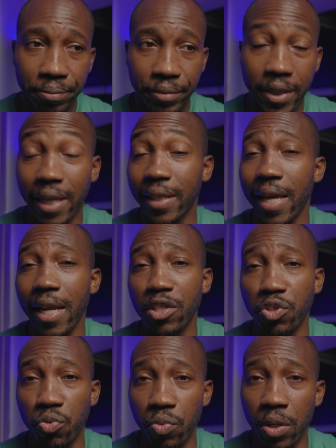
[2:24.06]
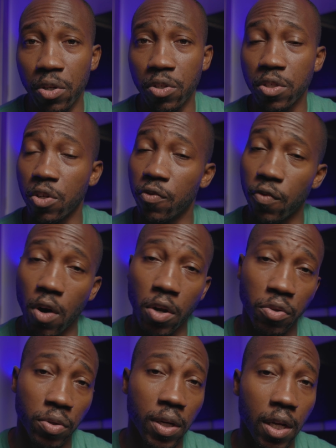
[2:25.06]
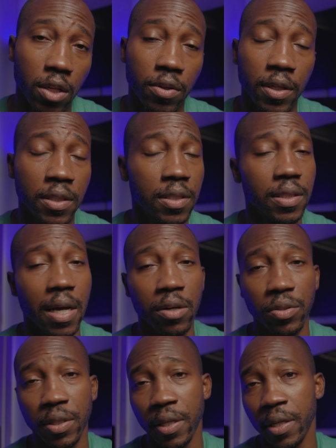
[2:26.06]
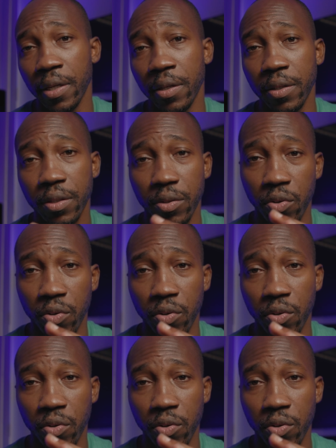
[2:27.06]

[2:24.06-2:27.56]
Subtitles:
take that as you will. So for all you colorists out there,